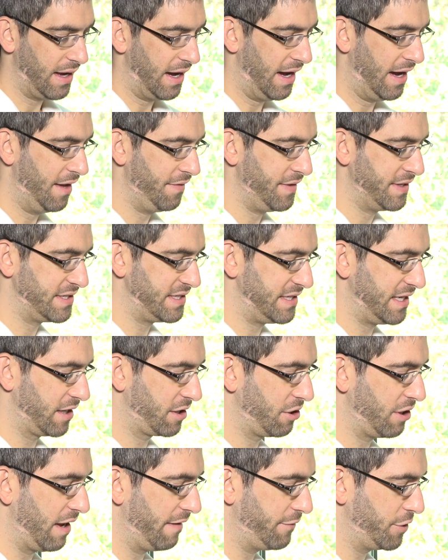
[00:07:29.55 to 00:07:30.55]
On this
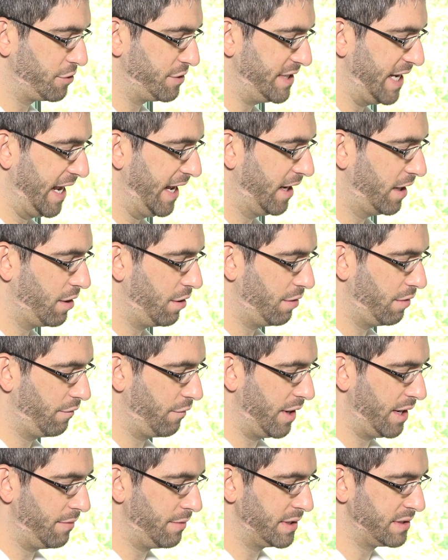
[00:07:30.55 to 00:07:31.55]
sticker you have your date code
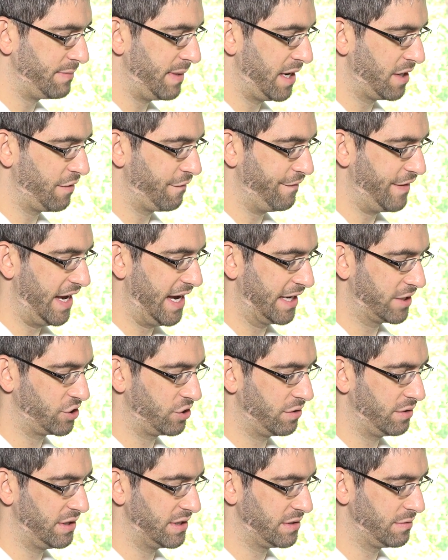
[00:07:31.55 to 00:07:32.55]
of when it was
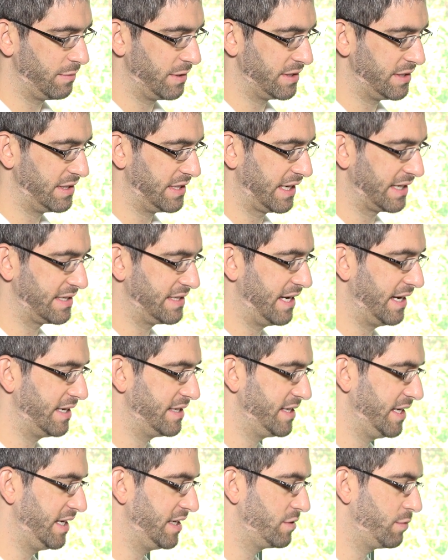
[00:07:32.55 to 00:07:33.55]
manufactured. This one's six
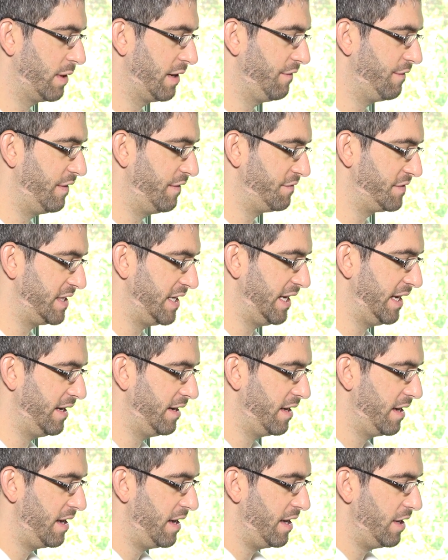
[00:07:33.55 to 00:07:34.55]
nineteen twenty fifteen.